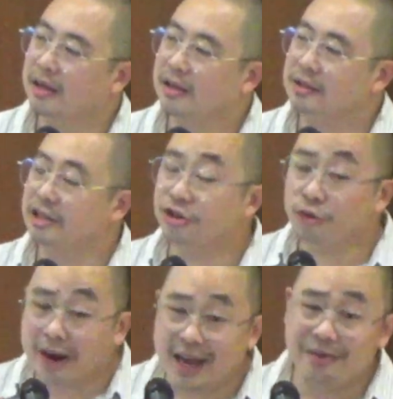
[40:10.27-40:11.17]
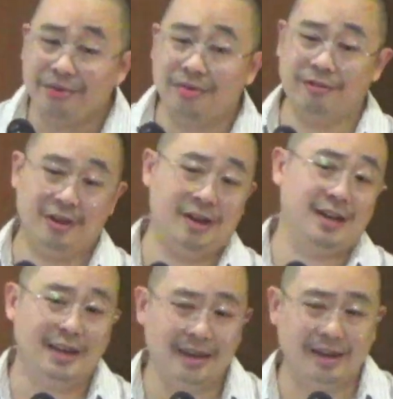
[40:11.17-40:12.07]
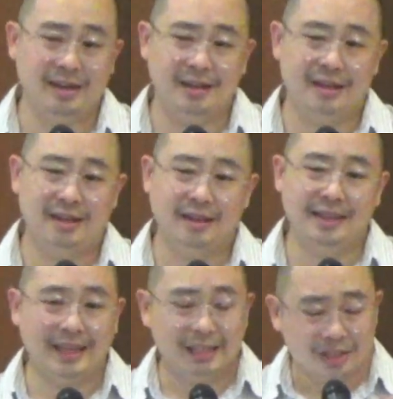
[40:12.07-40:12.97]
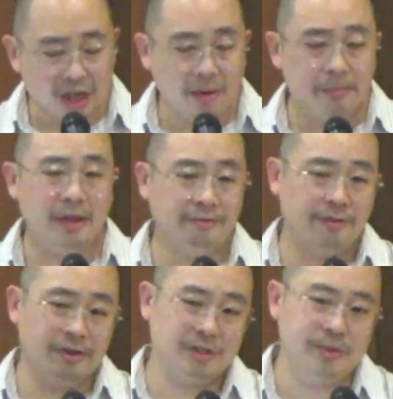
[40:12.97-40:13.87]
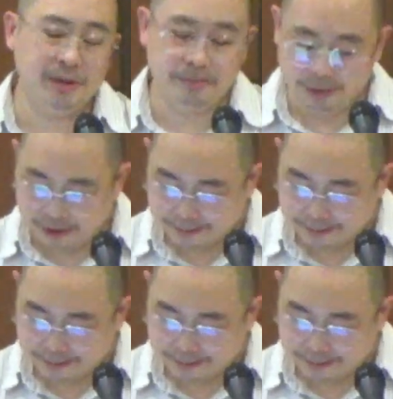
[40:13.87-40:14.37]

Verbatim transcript: the wrath of God that is coming for his people.